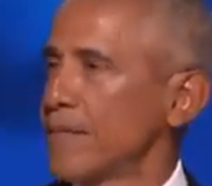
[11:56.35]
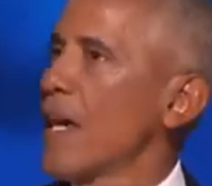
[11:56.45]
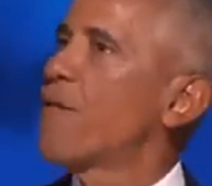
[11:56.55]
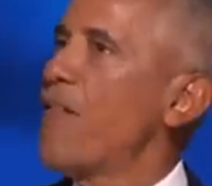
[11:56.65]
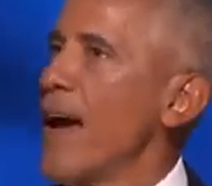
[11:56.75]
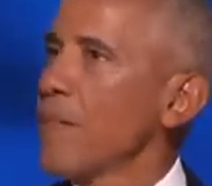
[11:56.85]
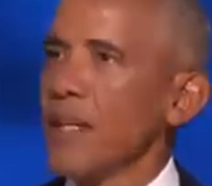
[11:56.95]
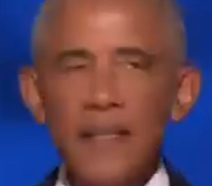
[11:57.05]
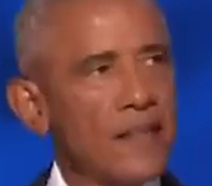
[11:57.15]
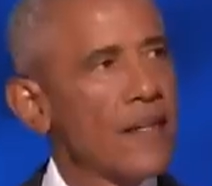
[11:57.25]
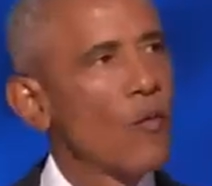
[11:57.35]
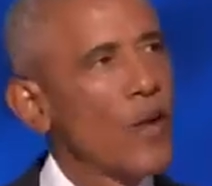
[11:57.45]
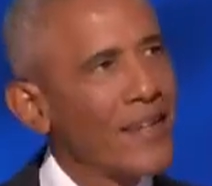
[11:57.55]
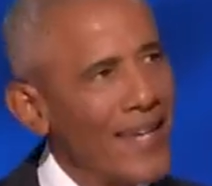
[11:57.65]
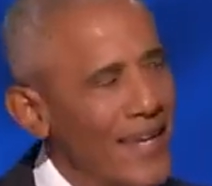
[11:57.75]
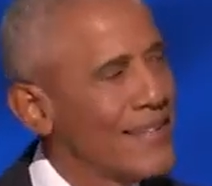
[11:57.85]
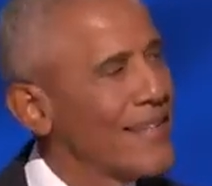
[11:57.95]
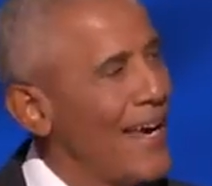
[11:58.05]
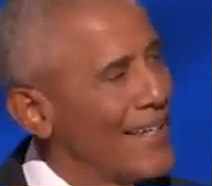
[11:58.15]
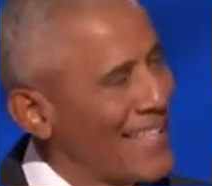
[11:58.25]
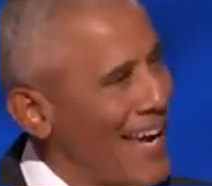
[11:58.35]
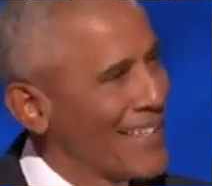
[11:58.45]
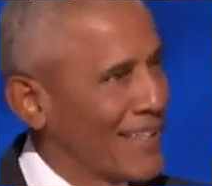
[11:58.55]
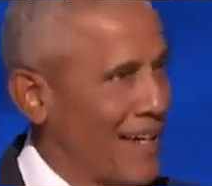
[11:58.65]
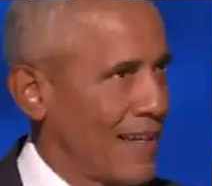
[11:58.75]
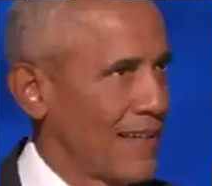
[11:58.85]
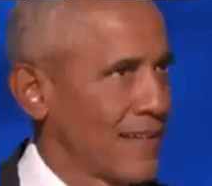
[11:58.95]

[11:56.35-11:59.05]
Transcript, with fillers: give families with kids a tax cut.